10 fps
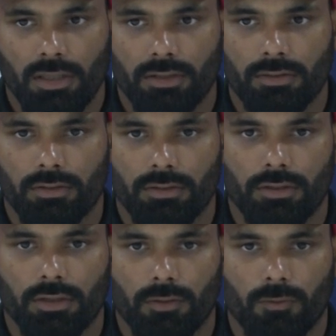
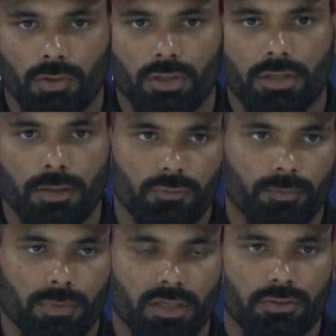and uh, we're going to come
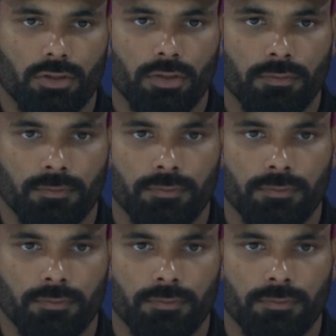back strong.